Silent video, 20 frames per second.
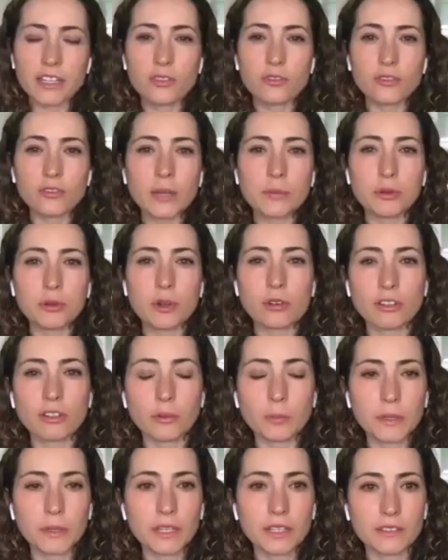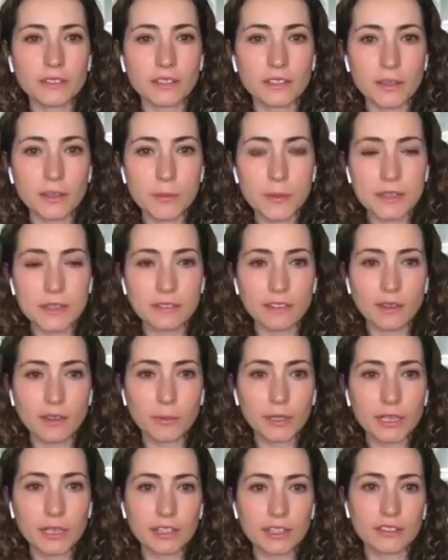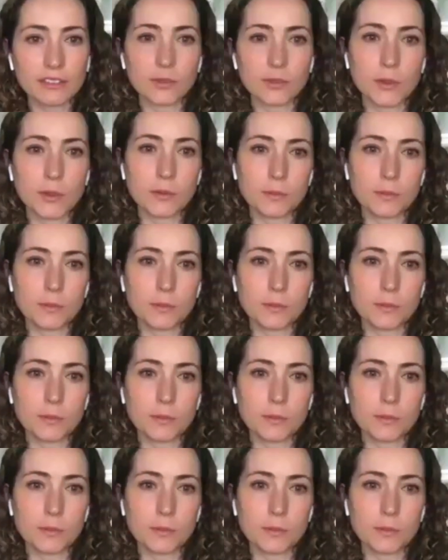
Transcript: you've like brokered peace. It's like peace in the Middle East, but